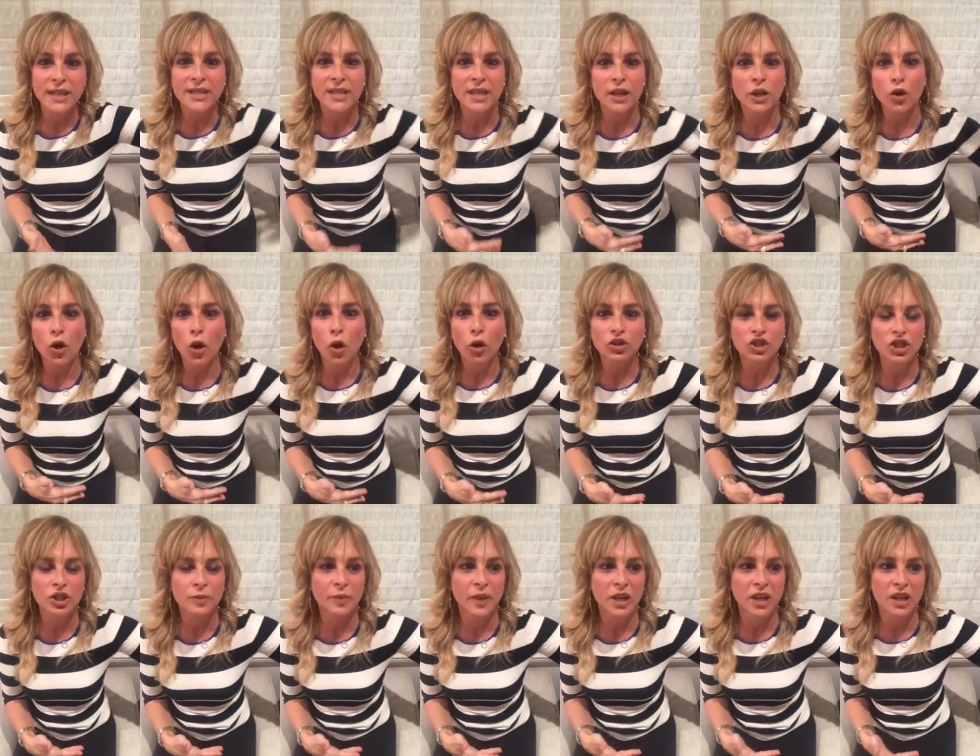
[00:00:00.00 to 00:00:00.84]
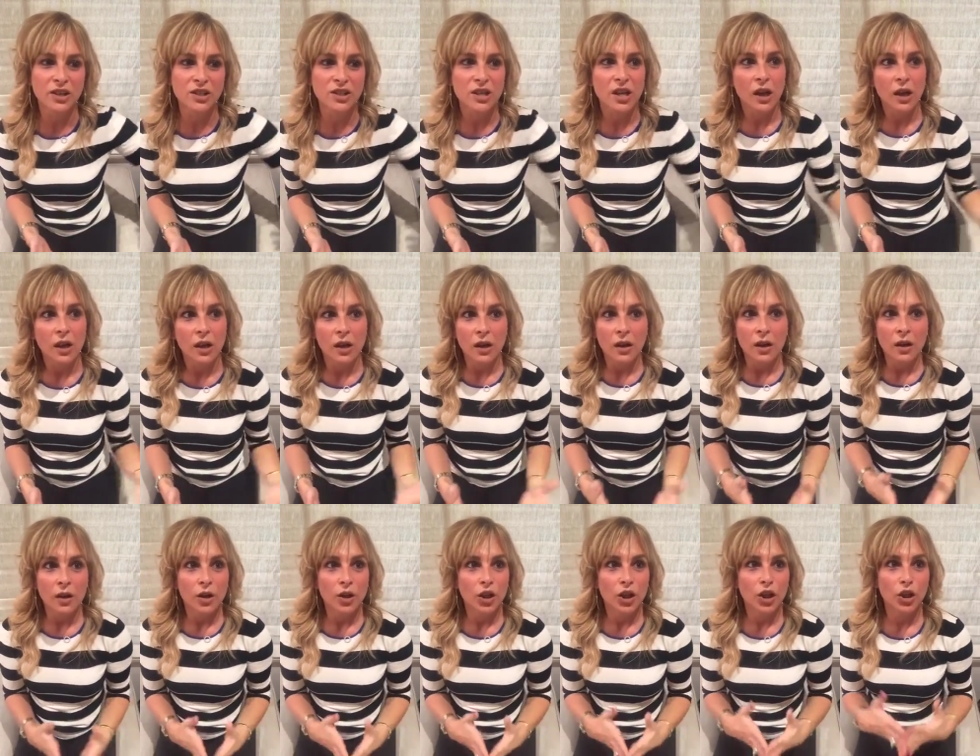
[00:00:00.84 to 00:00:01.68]
Is it a goal just because
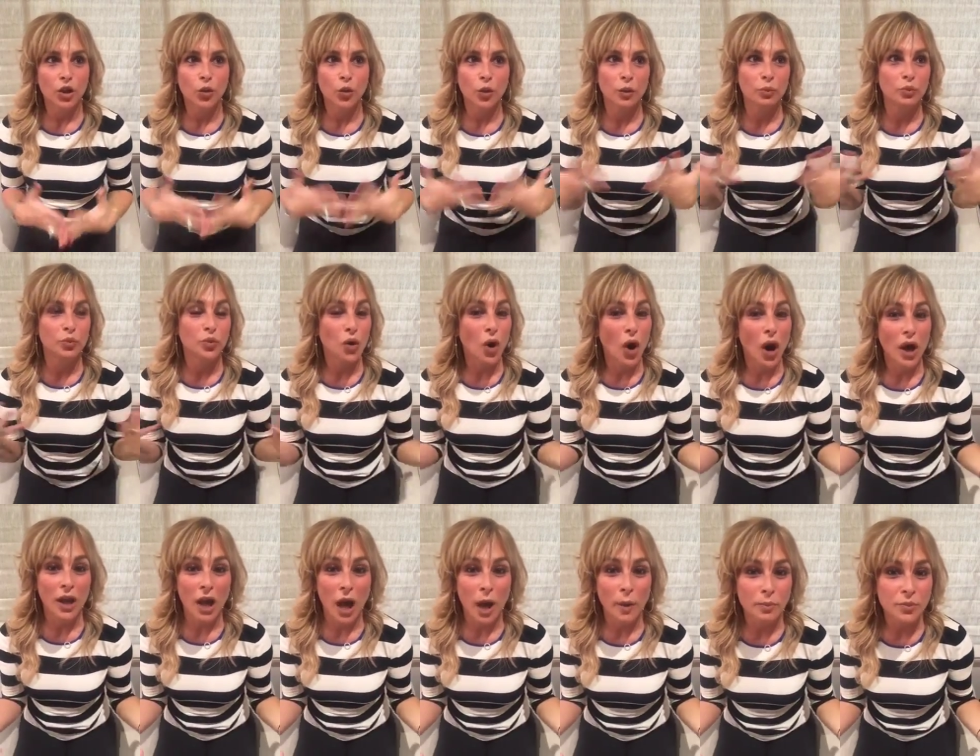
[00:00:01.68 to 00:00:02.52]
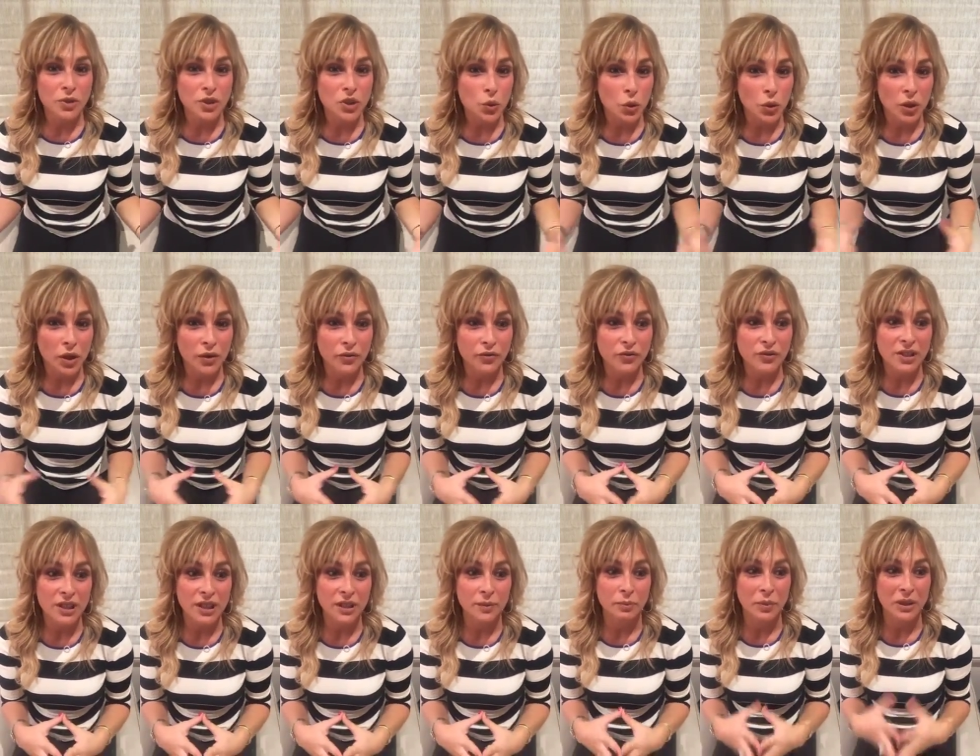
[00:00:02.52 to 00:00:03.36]
you were brought up sort
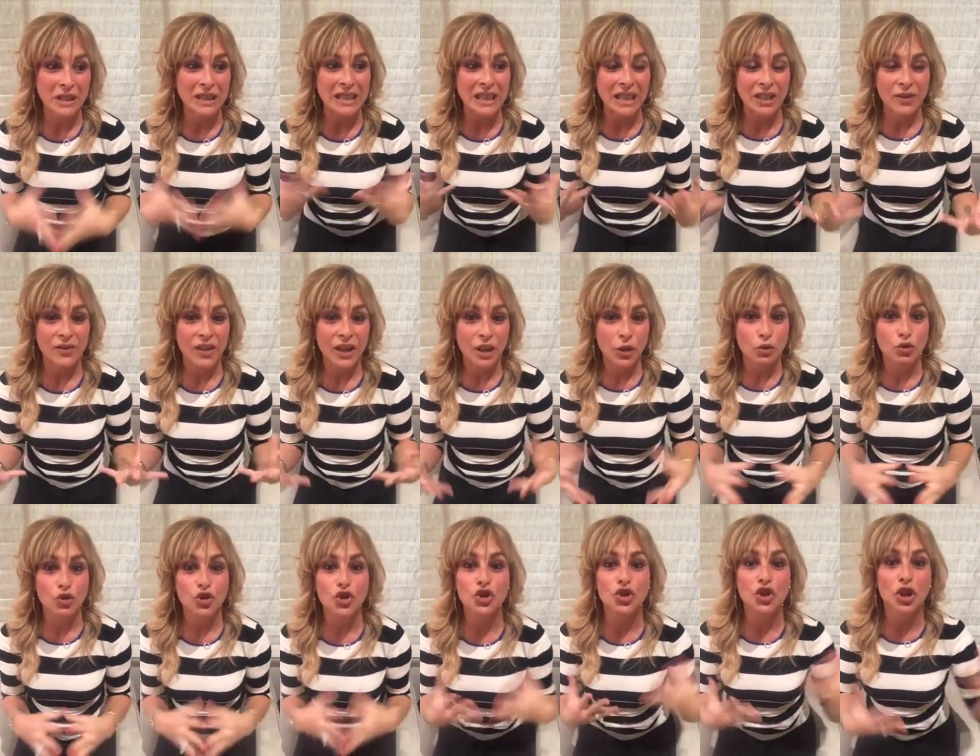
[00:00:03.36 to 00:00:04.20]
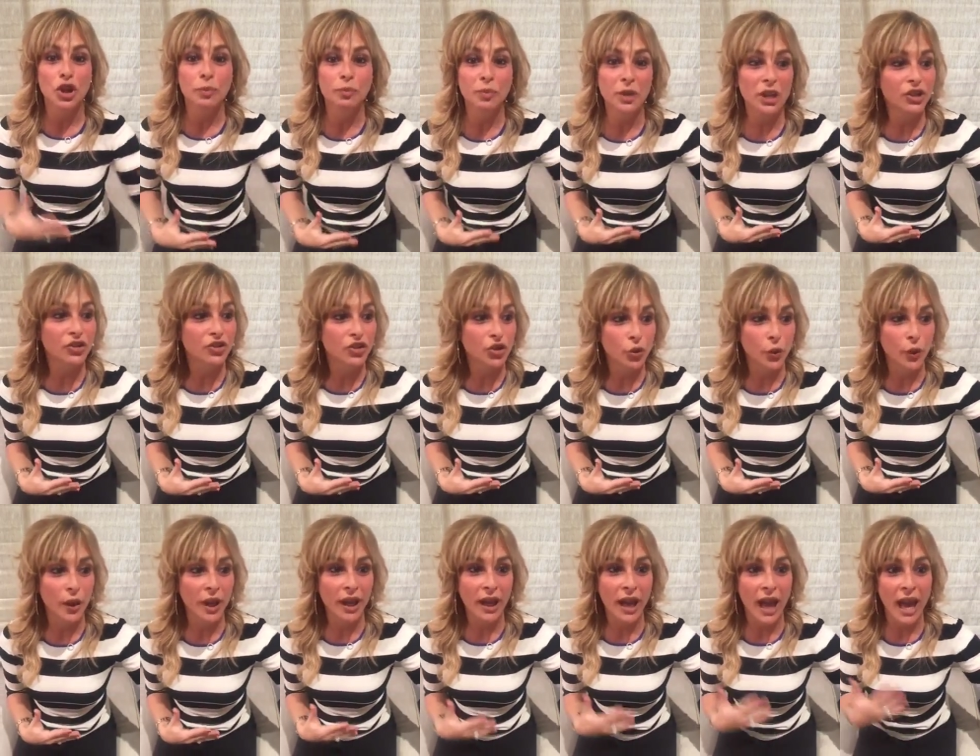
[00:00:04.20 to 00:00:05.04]
of to believe that you should be
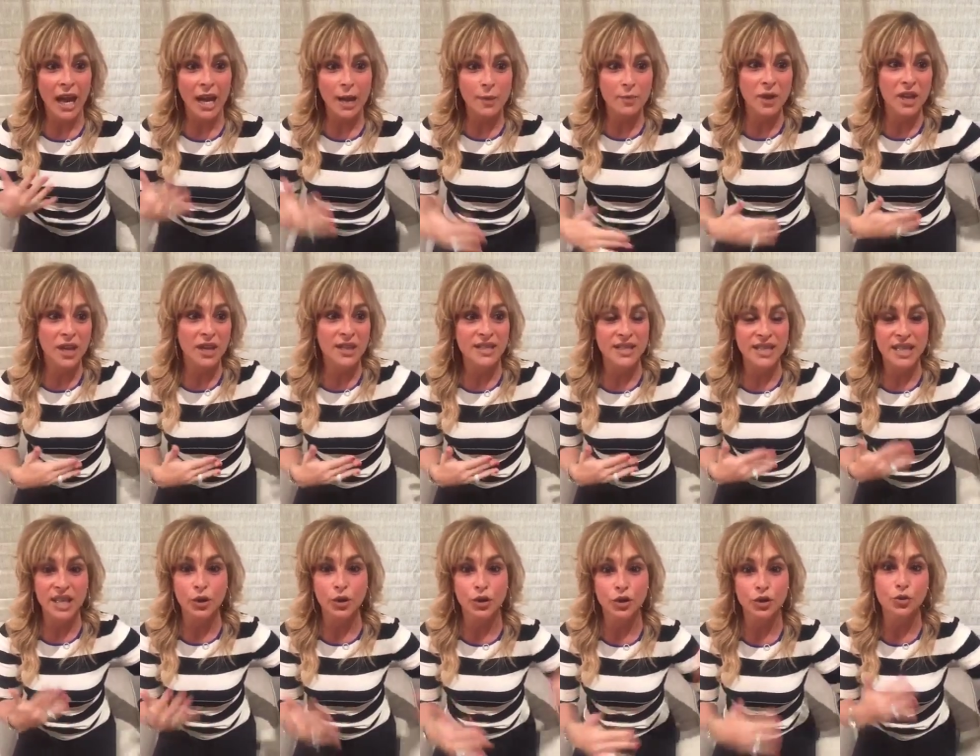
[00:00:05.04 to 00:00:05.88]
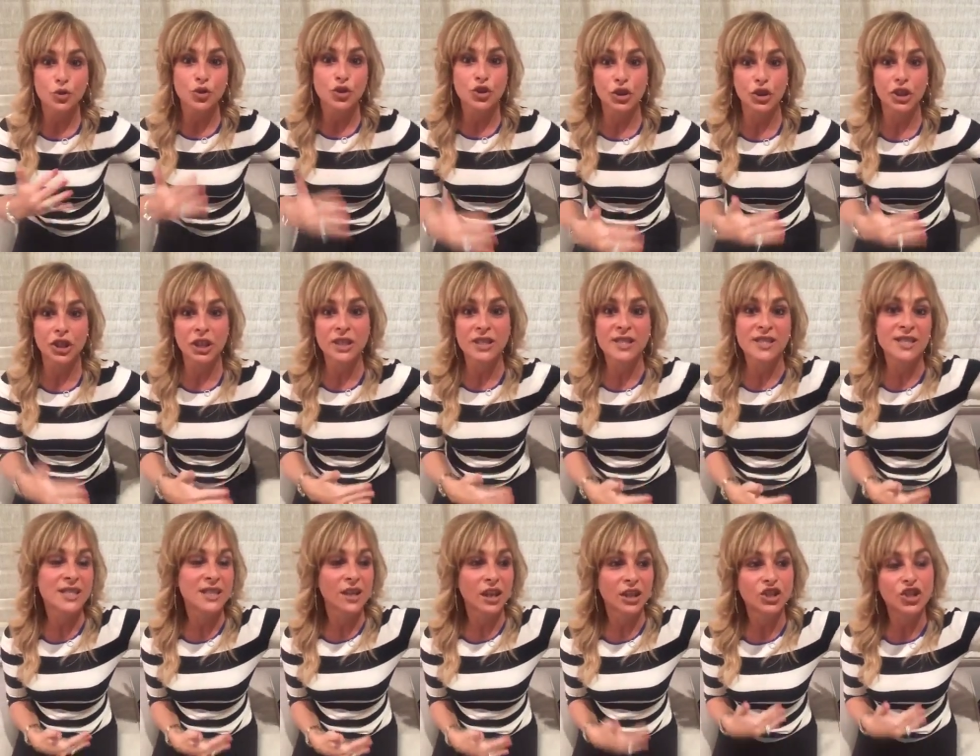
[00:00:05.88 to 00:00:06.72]
doing A, B, and C, or you should
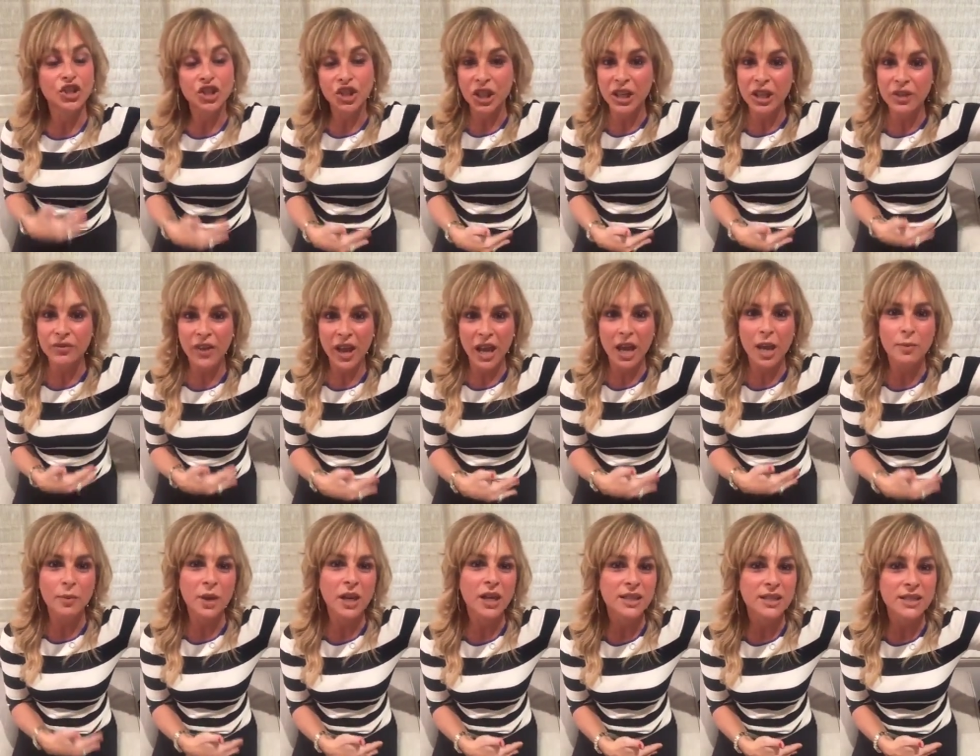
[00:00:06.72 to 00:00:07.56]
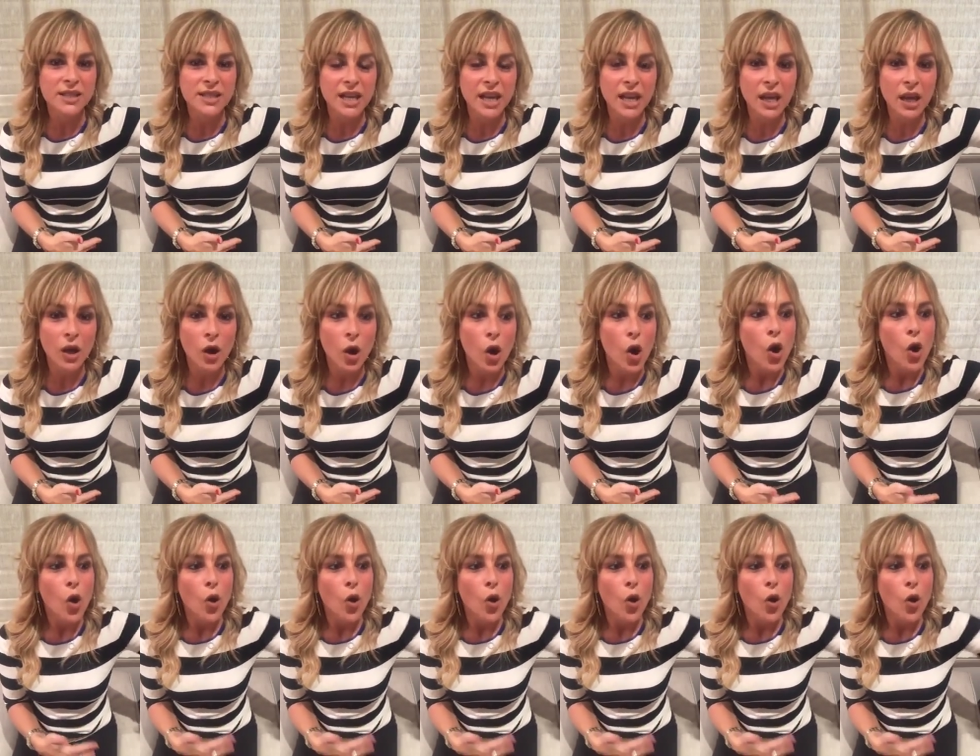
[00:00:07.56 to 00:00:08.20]
achieve A, B, and C?